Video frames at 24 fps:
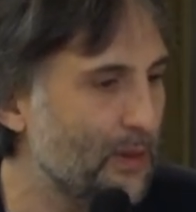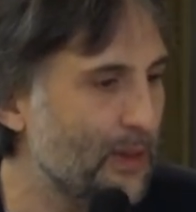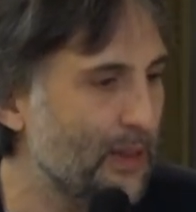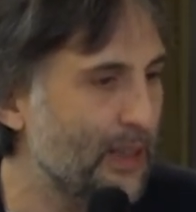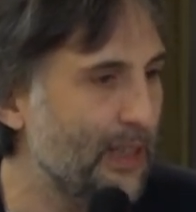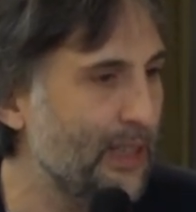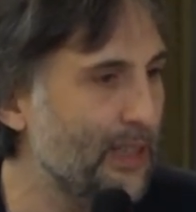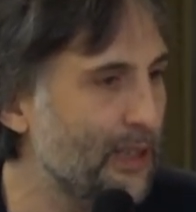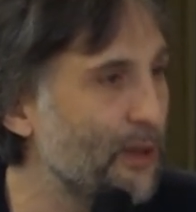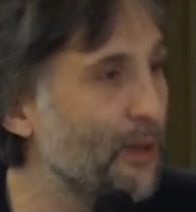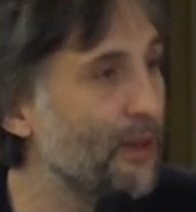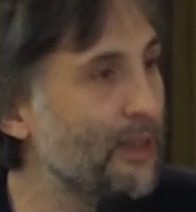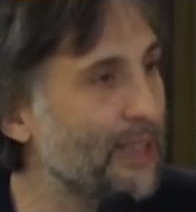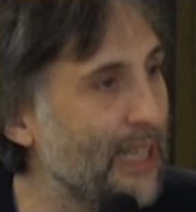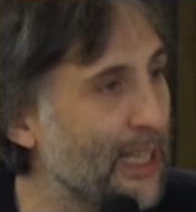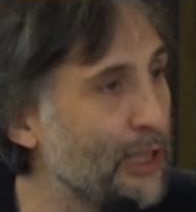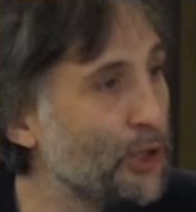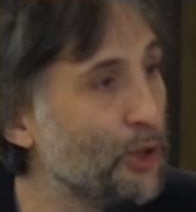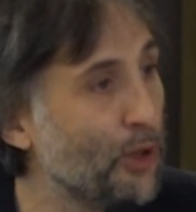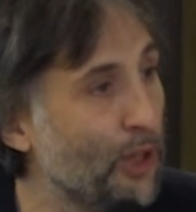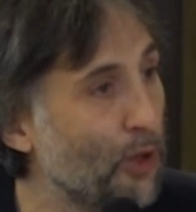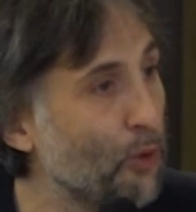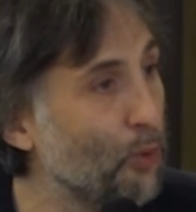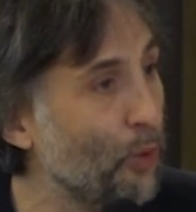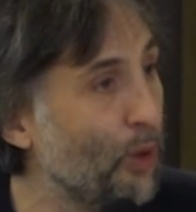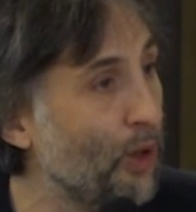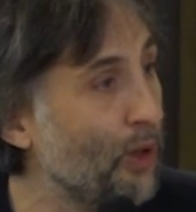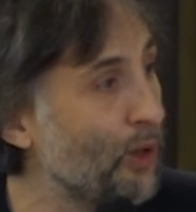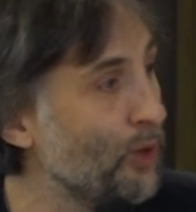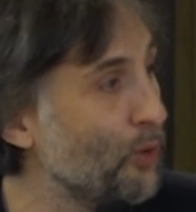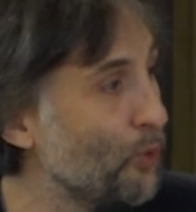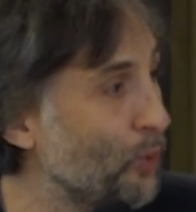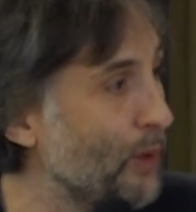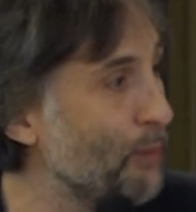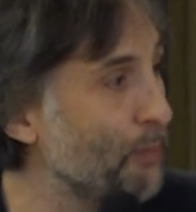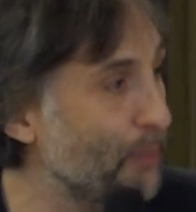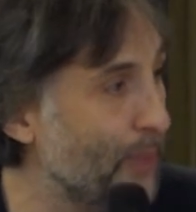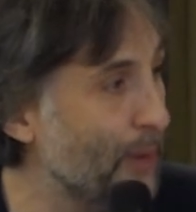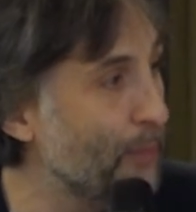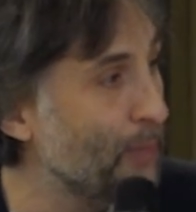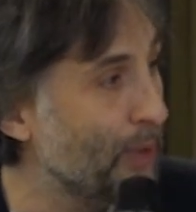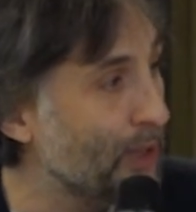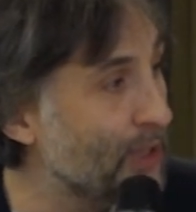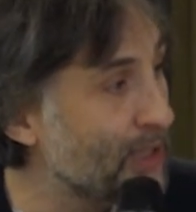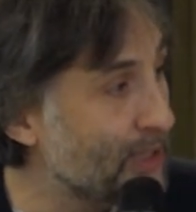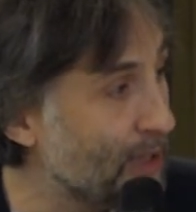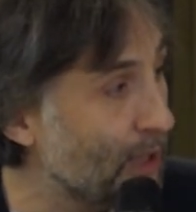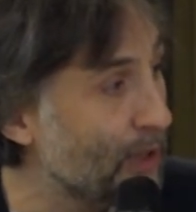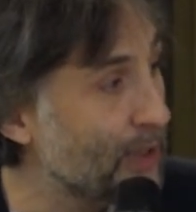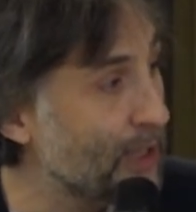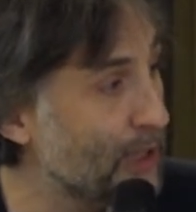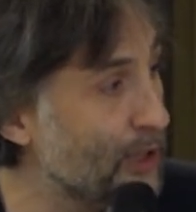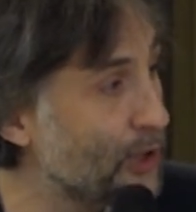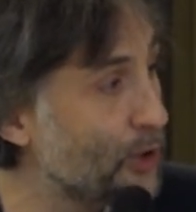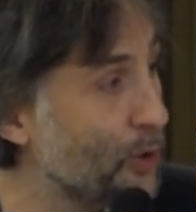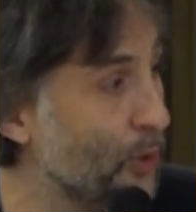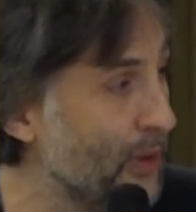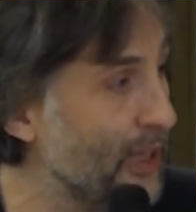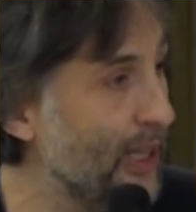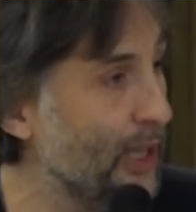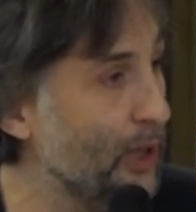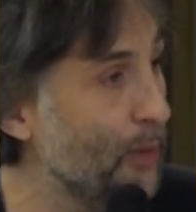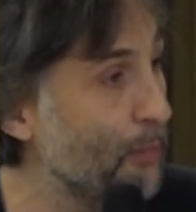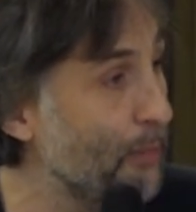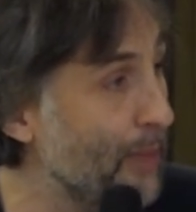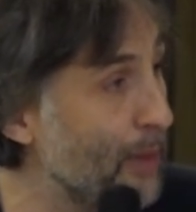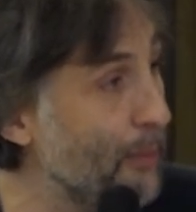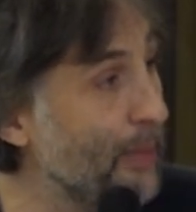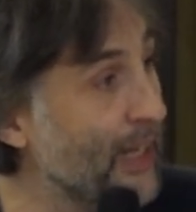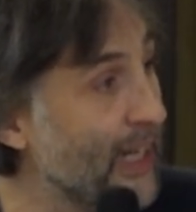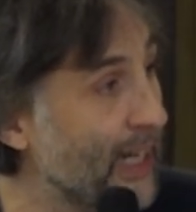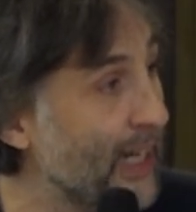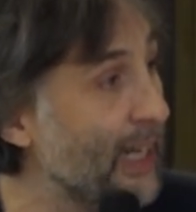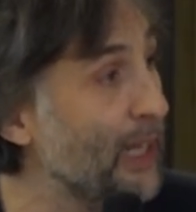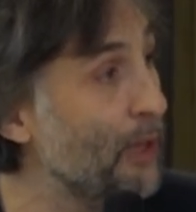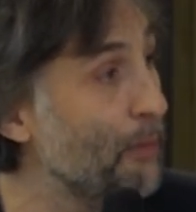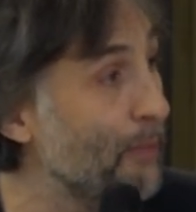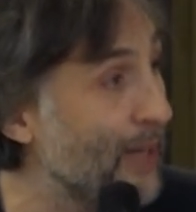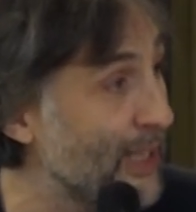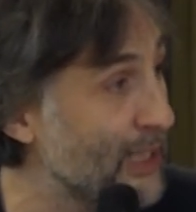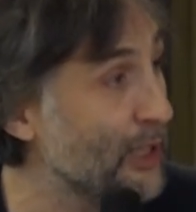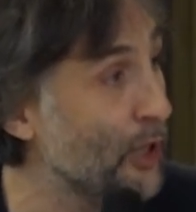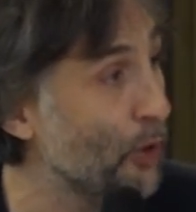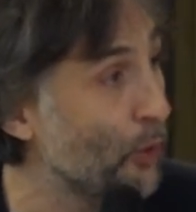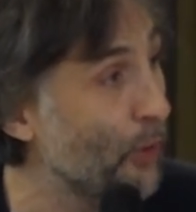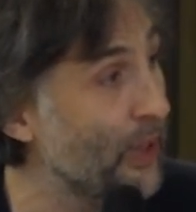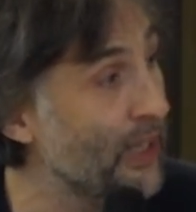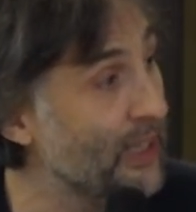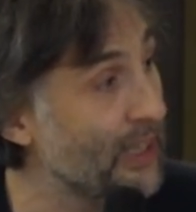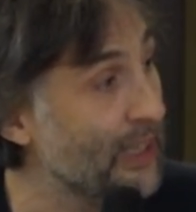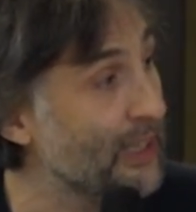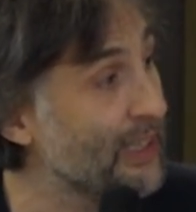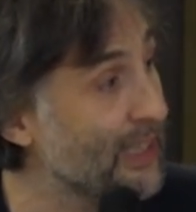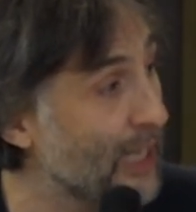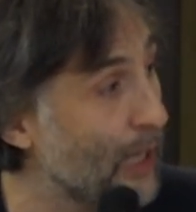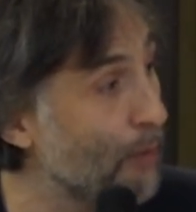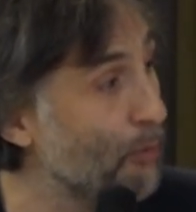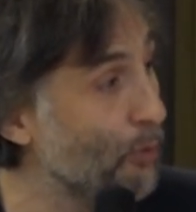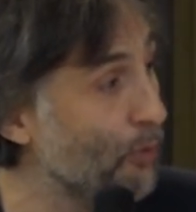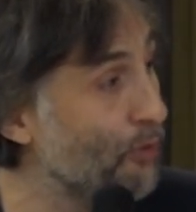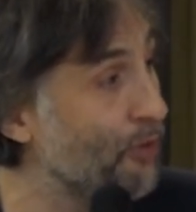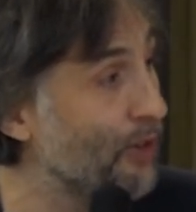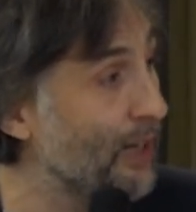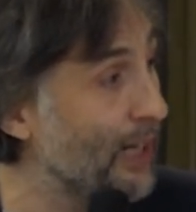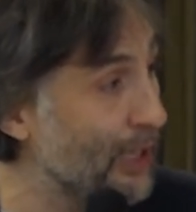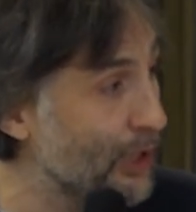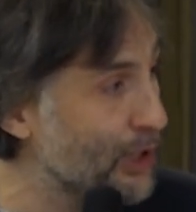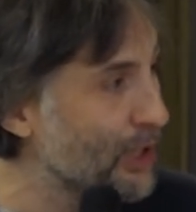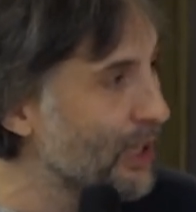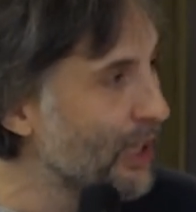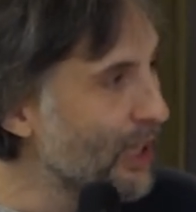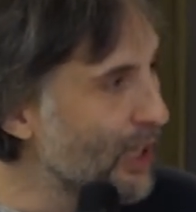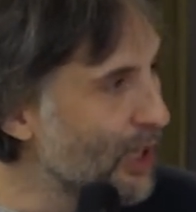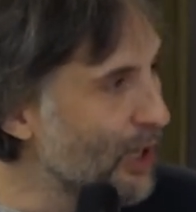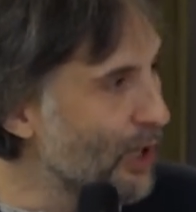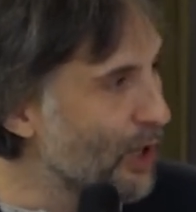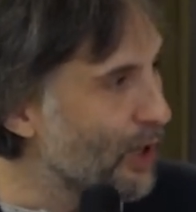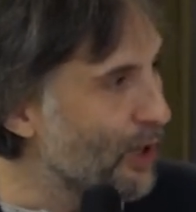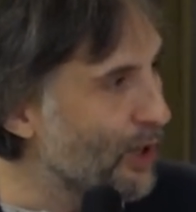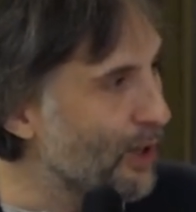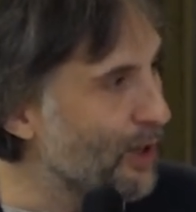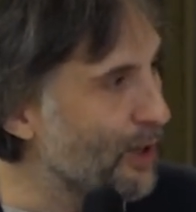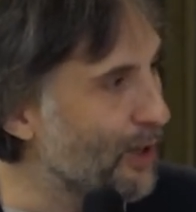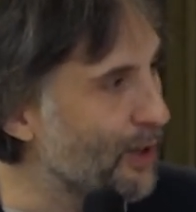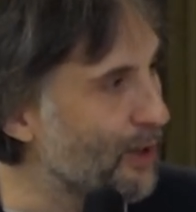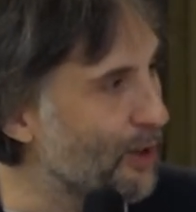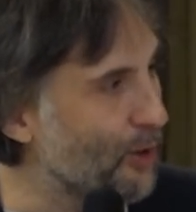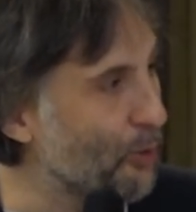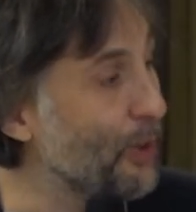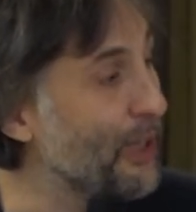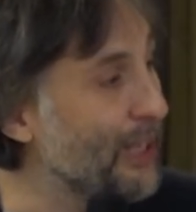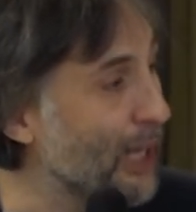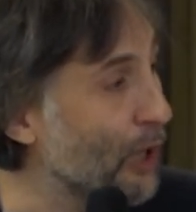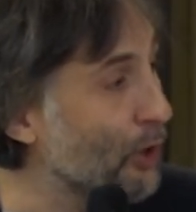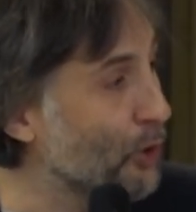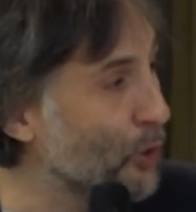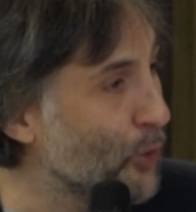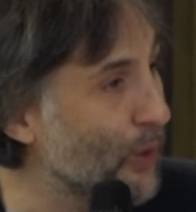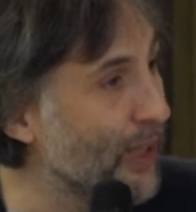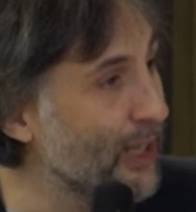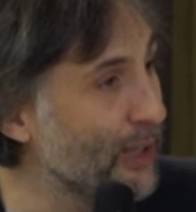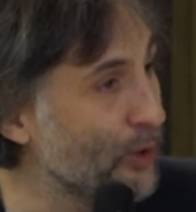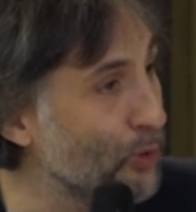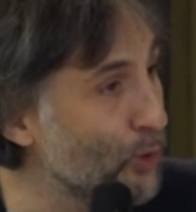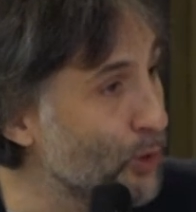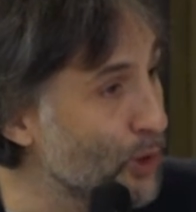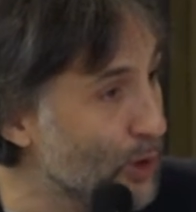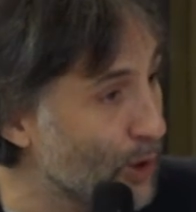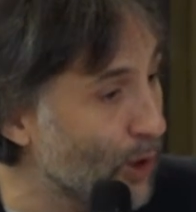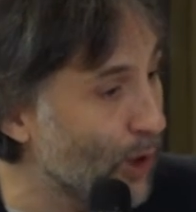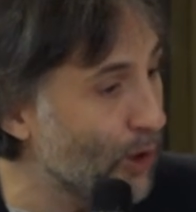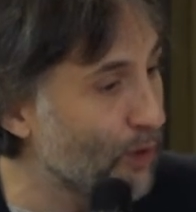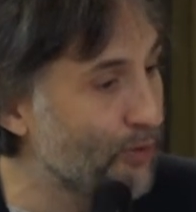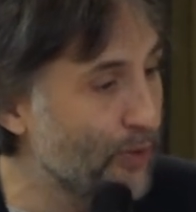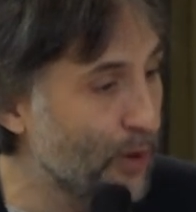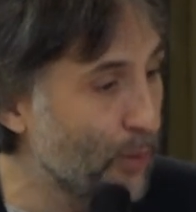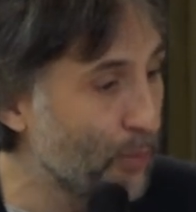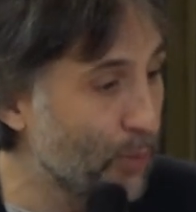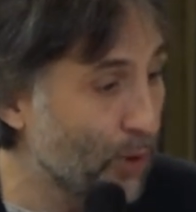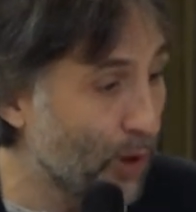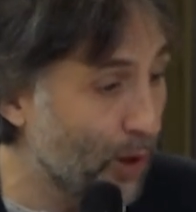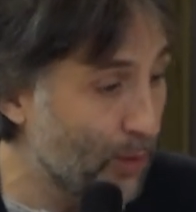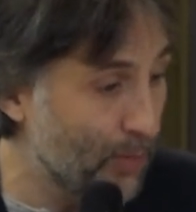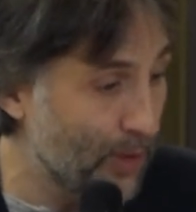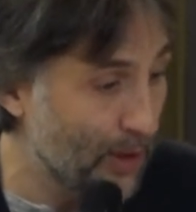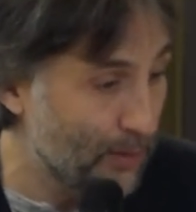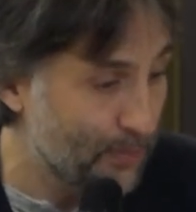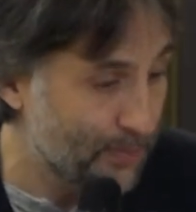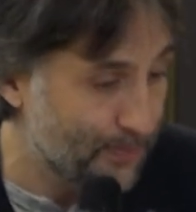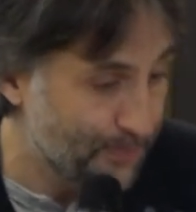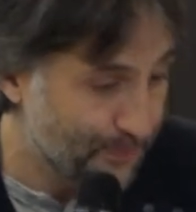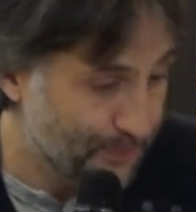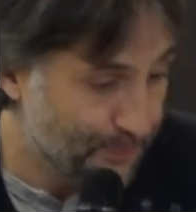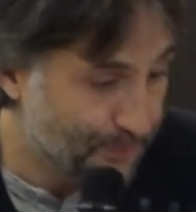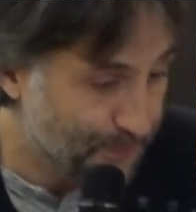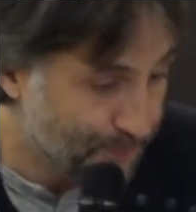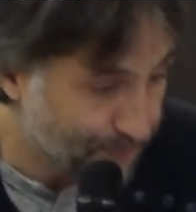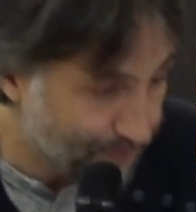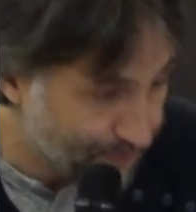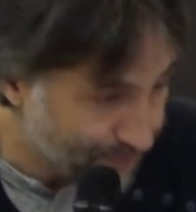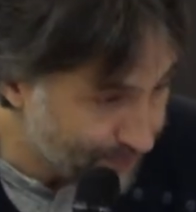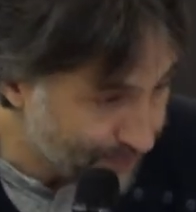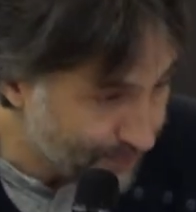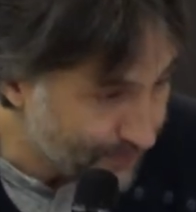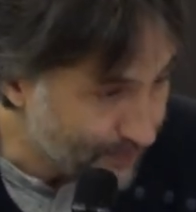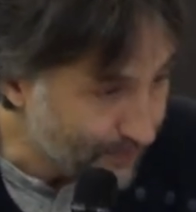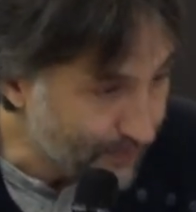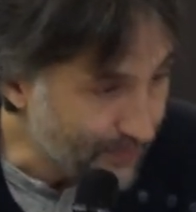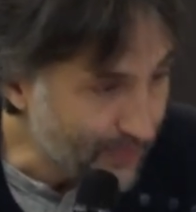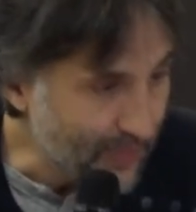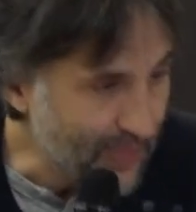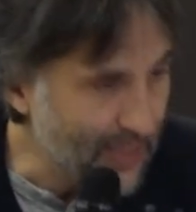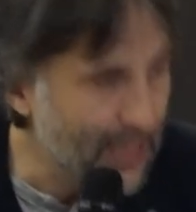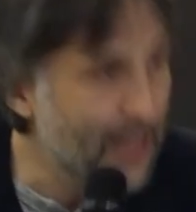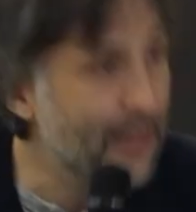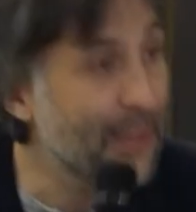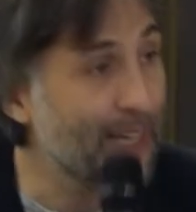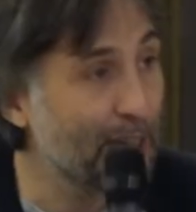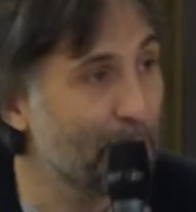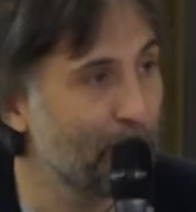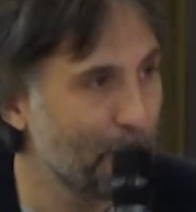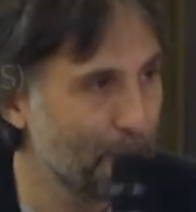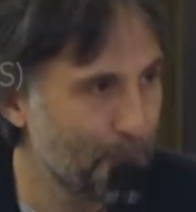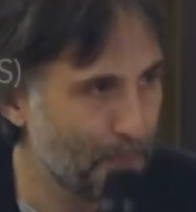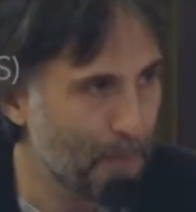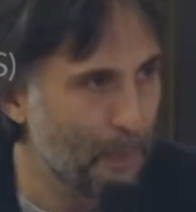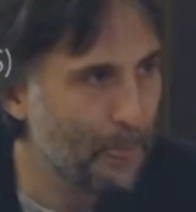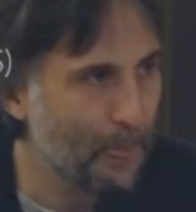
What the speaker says: in the natural world when people started studying mimicry, masquerade, and camouflage without trying to solve the problem. Thank you.